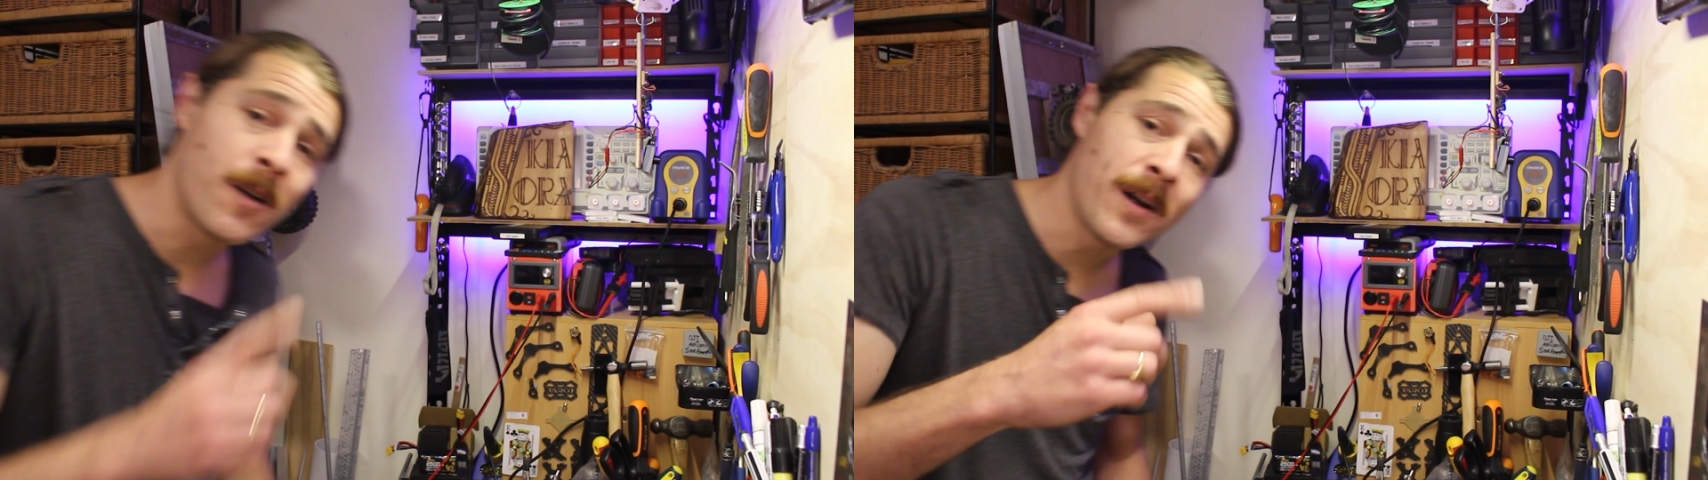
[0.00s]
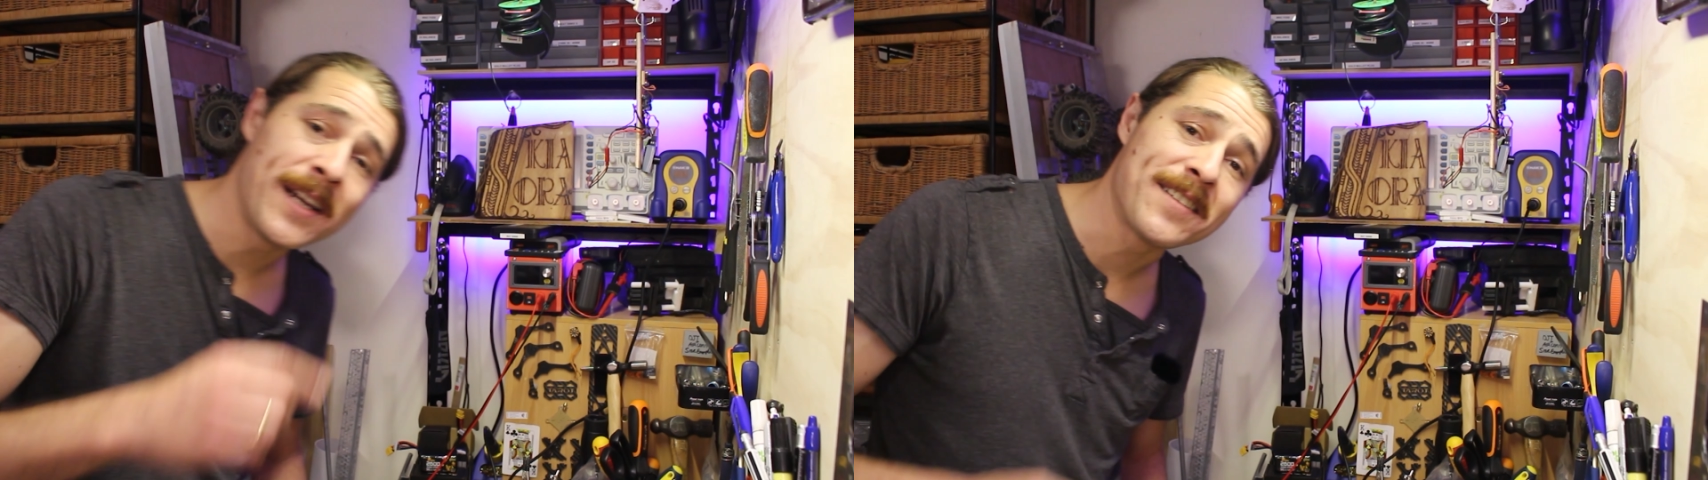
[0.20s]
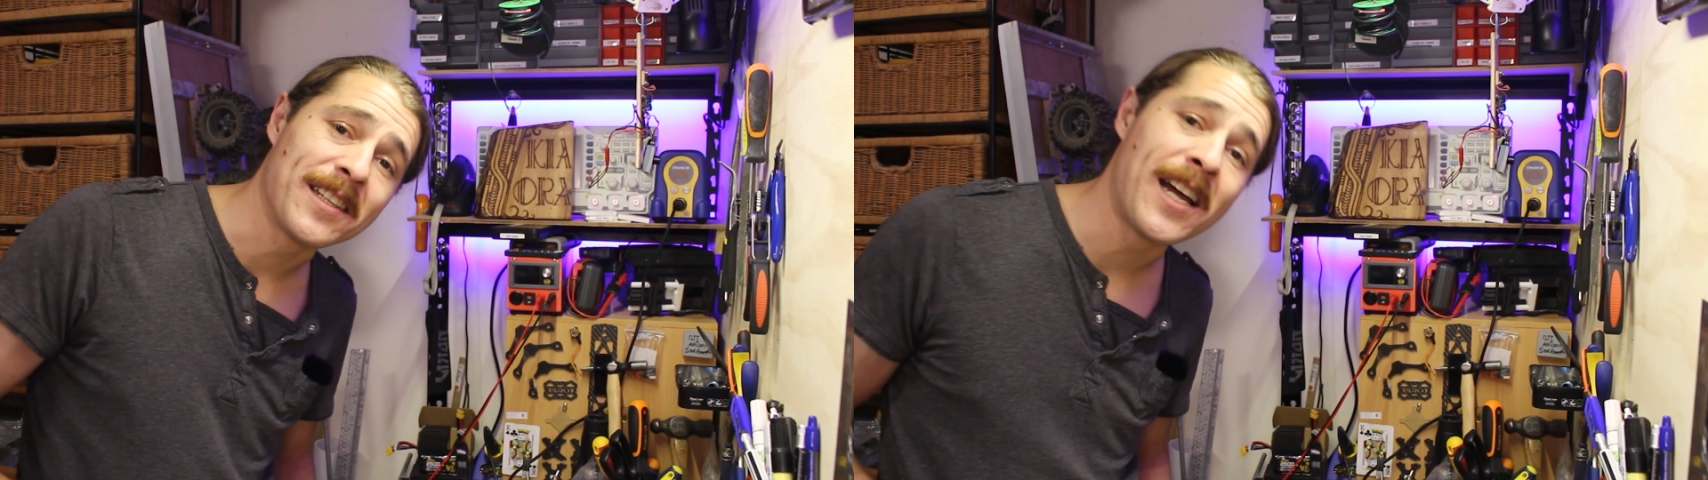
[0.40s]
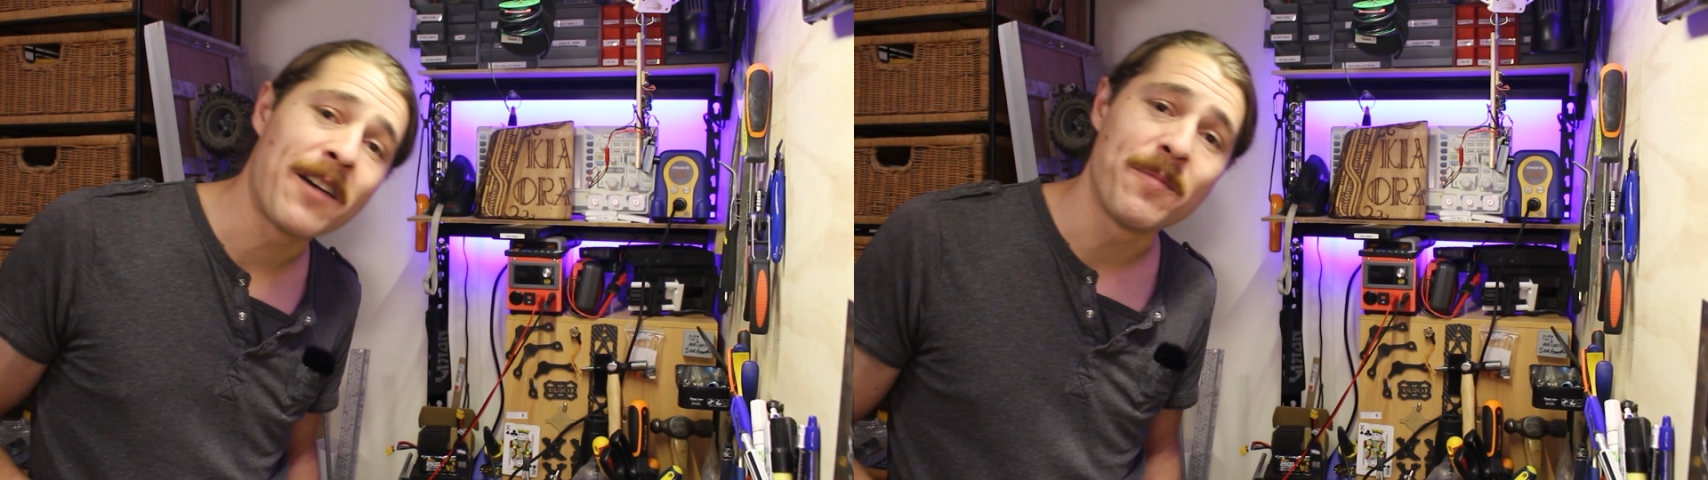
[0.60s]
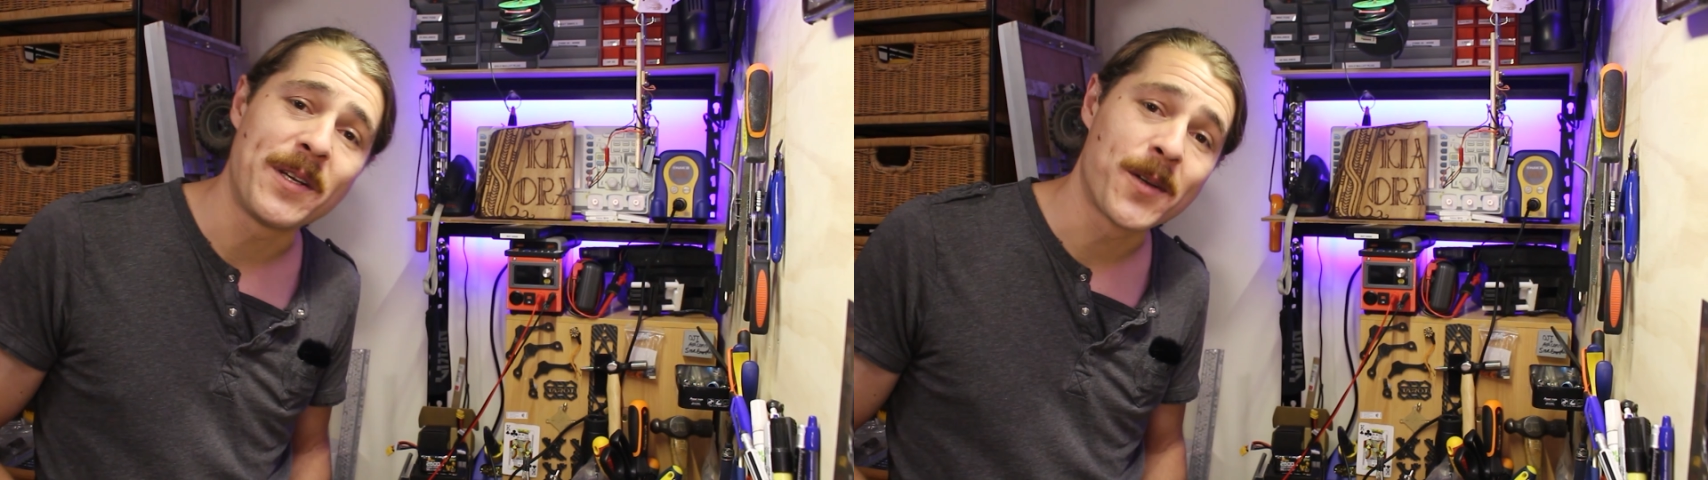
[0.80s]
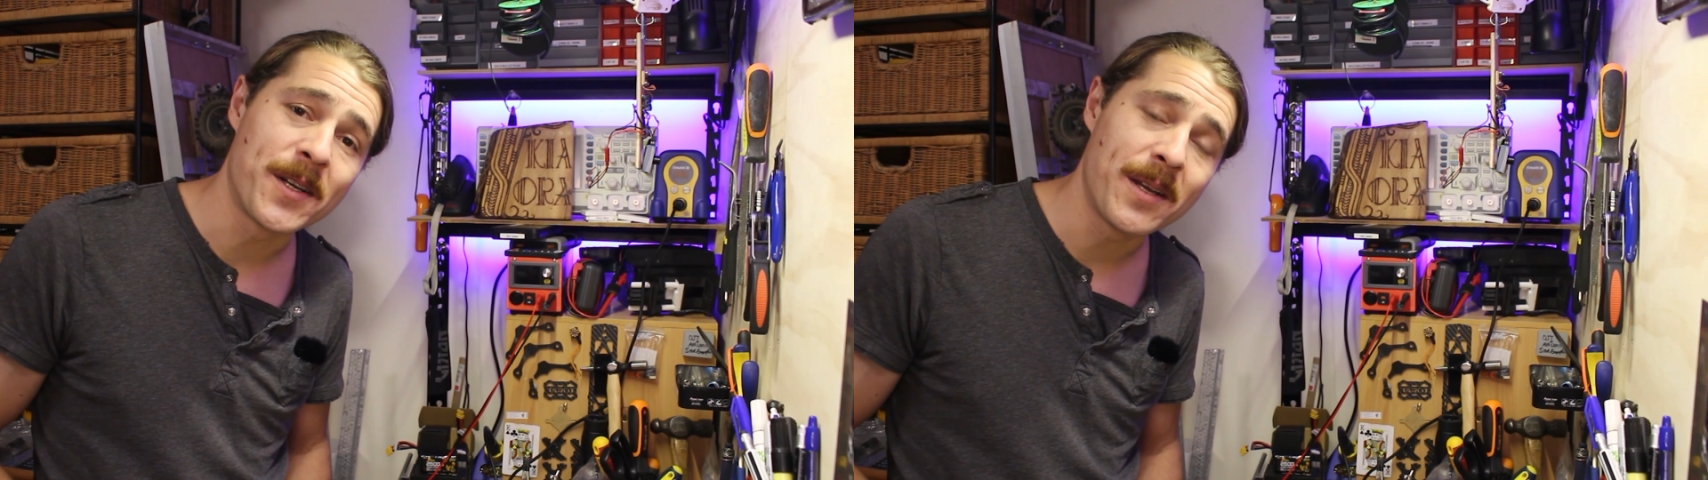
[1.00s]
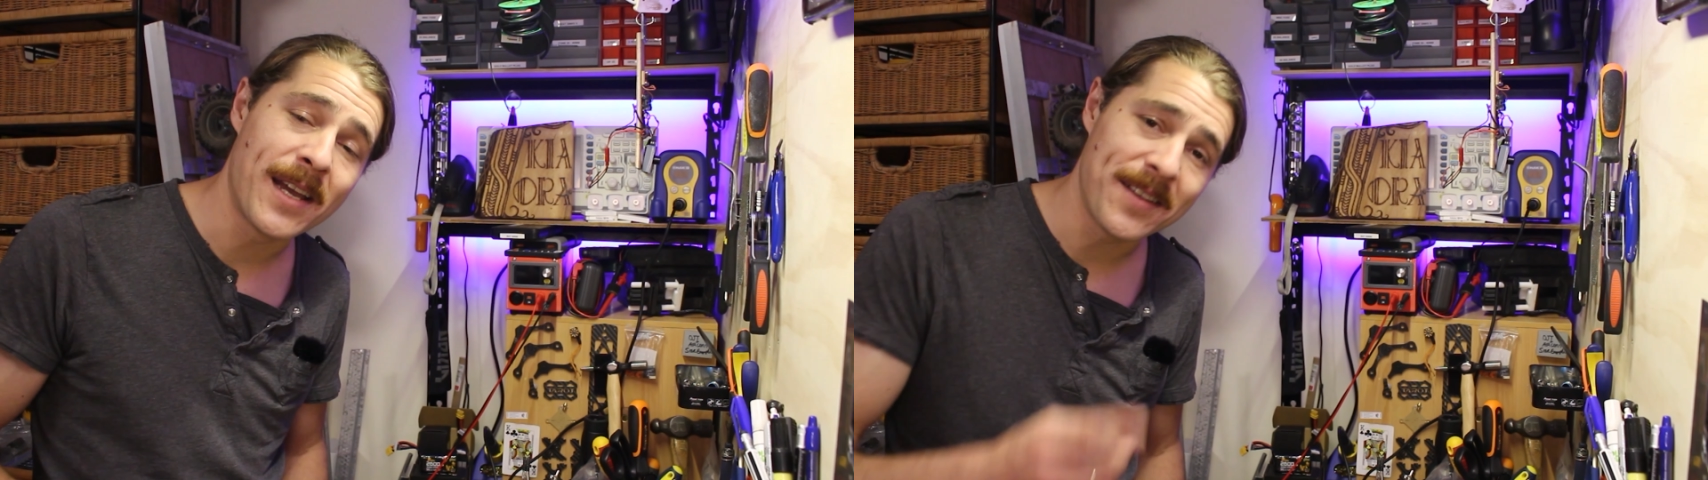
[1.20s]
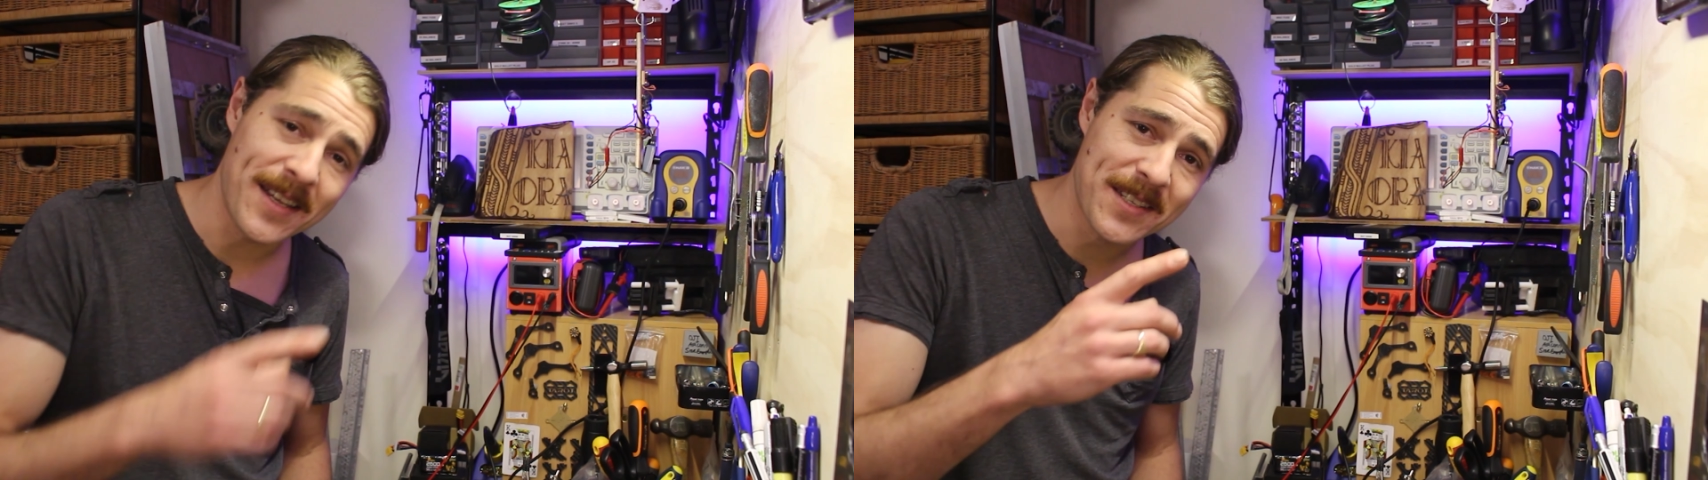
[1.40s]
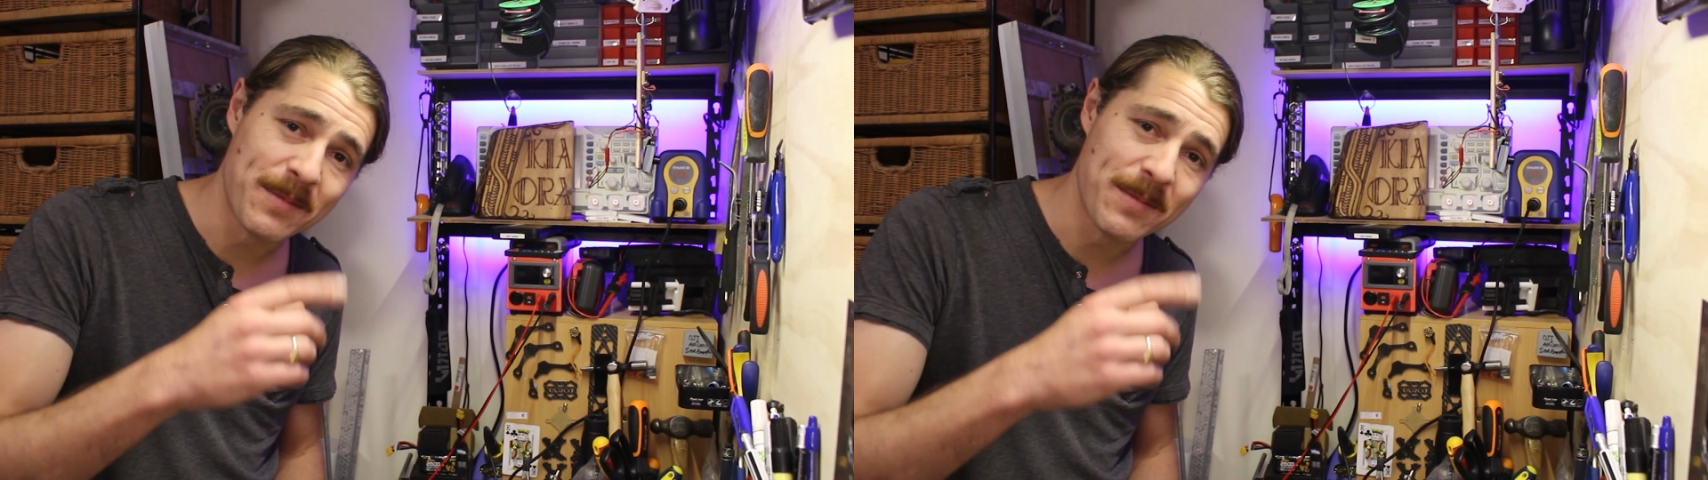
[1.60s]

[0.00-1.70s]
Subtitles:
know what? Here's a laugh of me here's